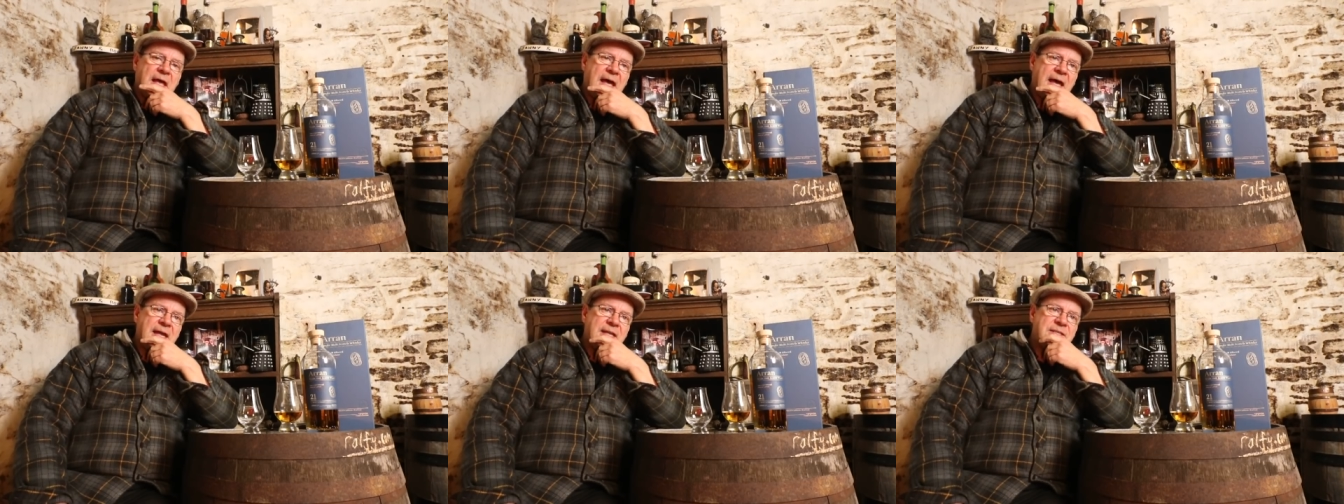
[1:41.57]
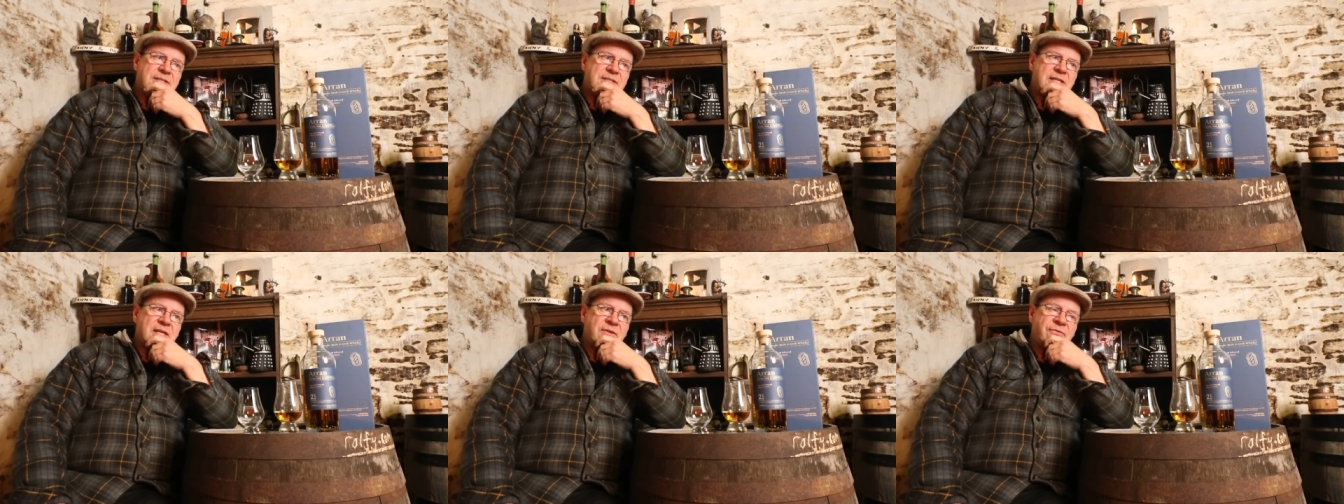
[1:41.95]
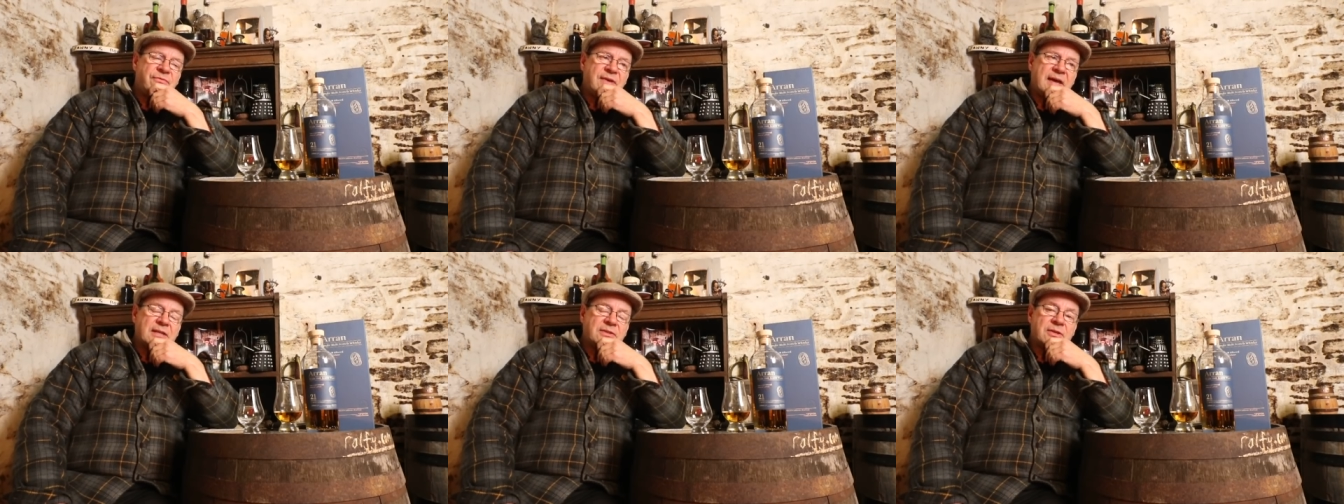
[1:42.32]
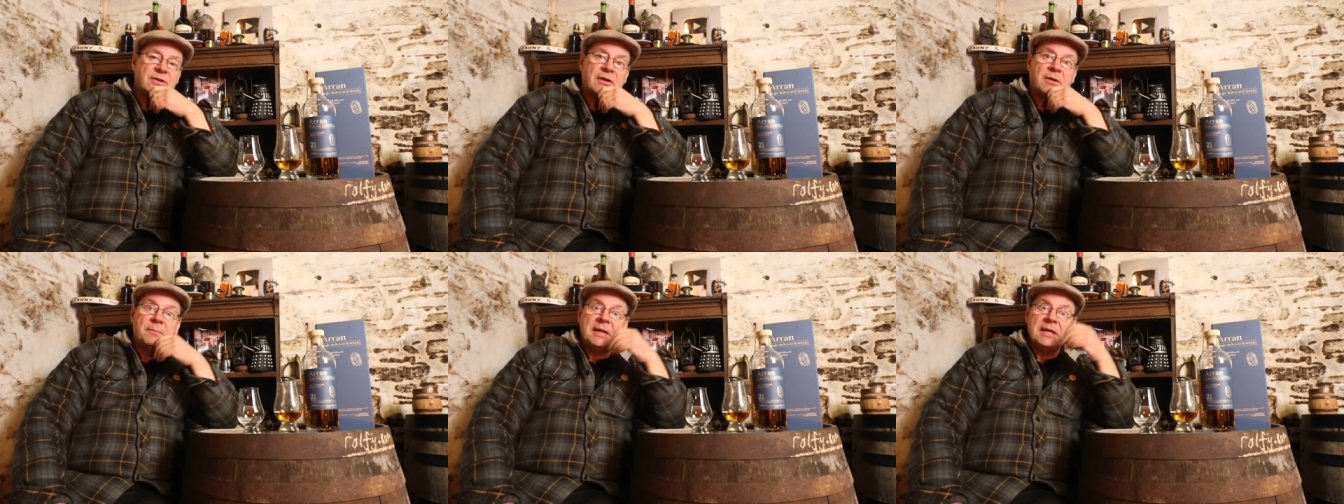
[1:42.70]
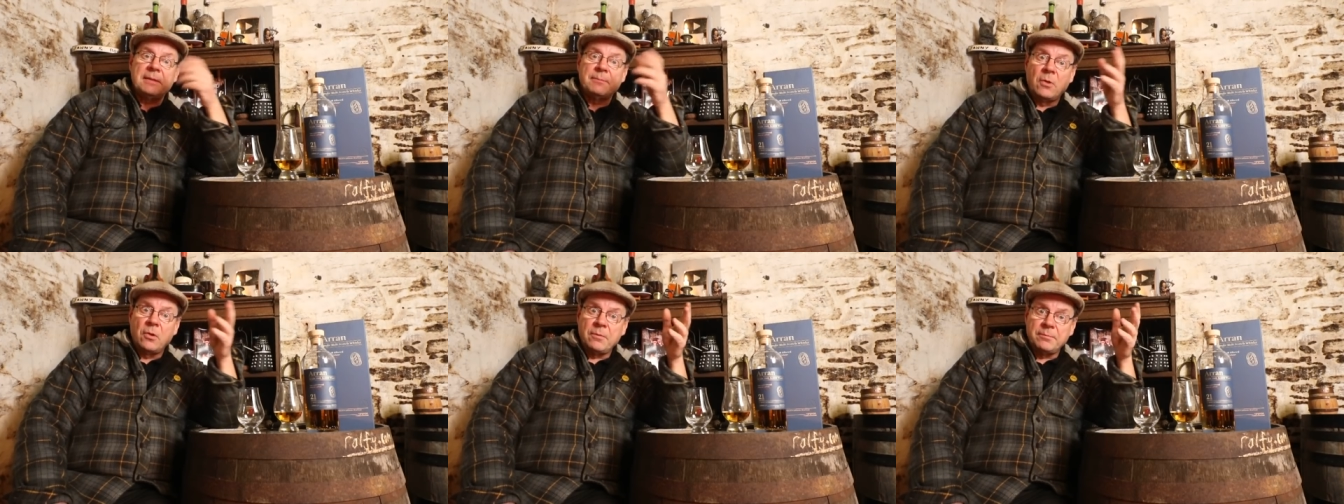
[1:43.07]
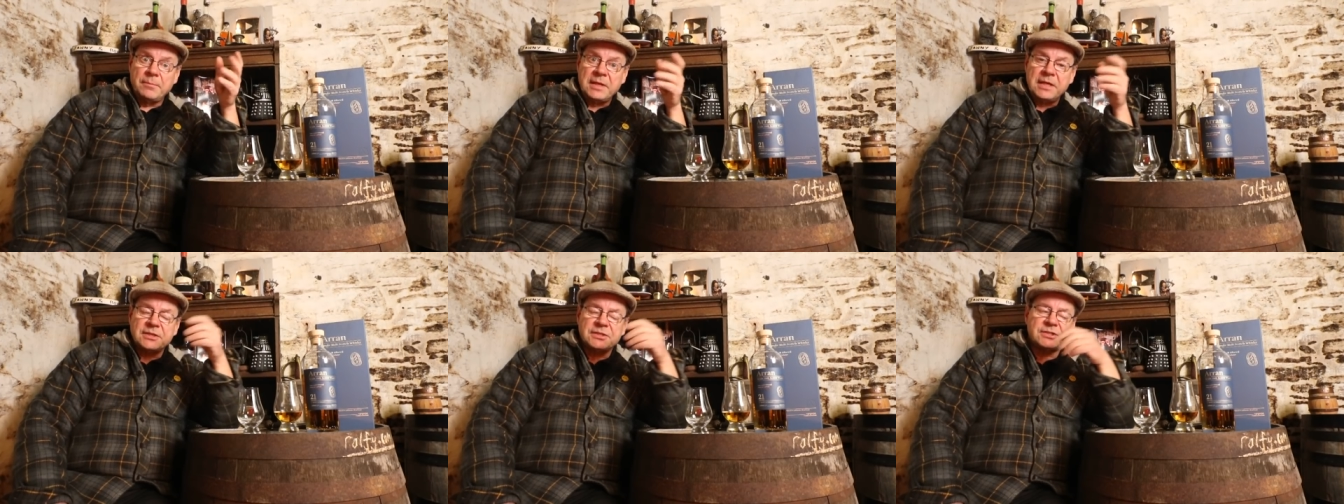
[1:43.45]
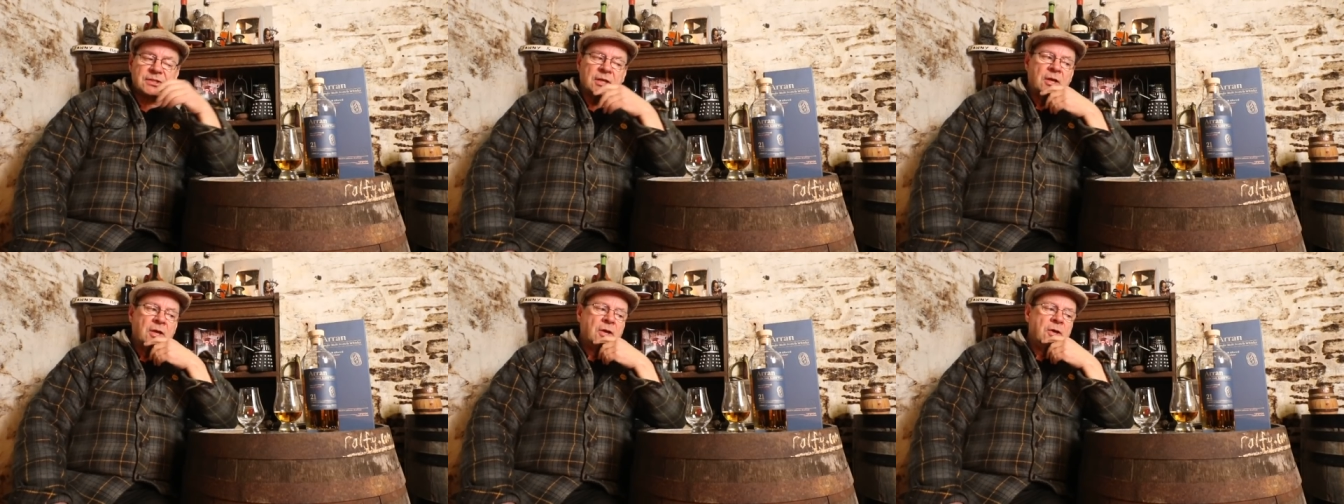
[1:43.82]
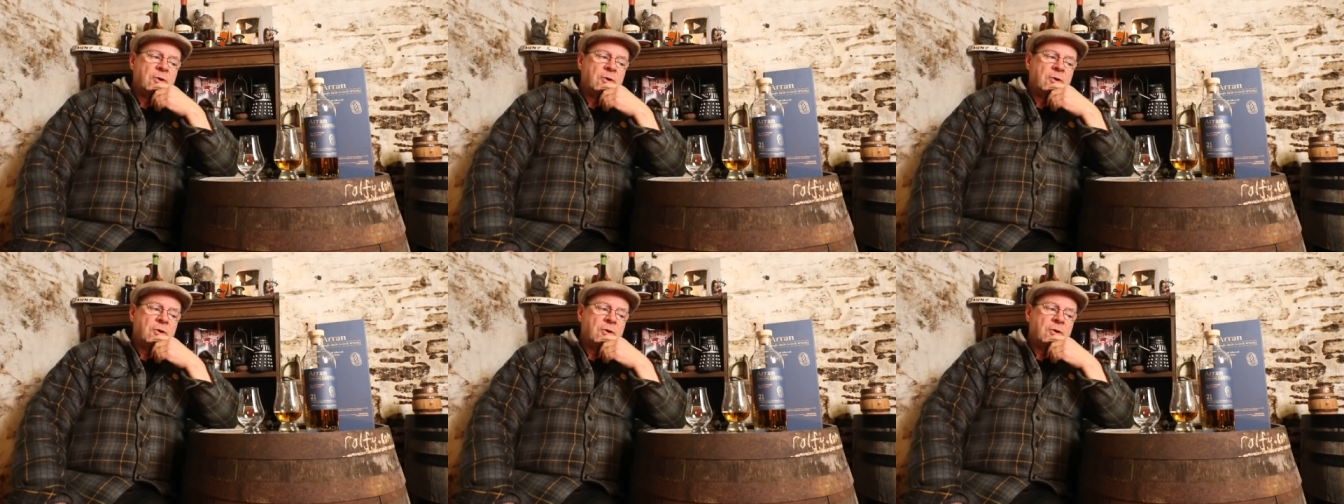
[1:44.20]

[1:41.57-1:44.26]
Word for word: And in fact, there are many malt mates